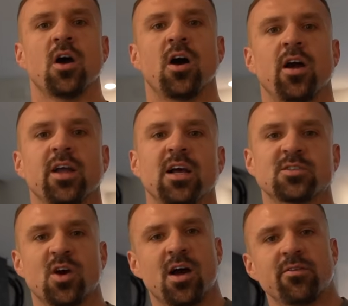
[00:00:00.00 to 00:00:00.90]
All right, guys,
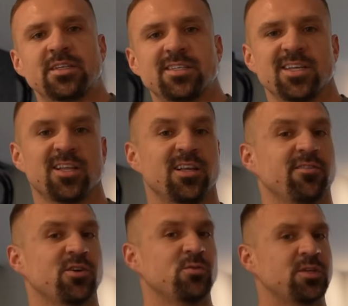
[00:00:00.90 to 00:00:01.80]
so obviously the
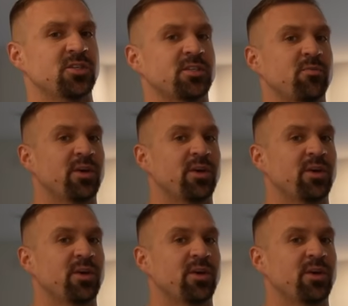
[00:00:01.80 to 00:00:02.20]
living room is just a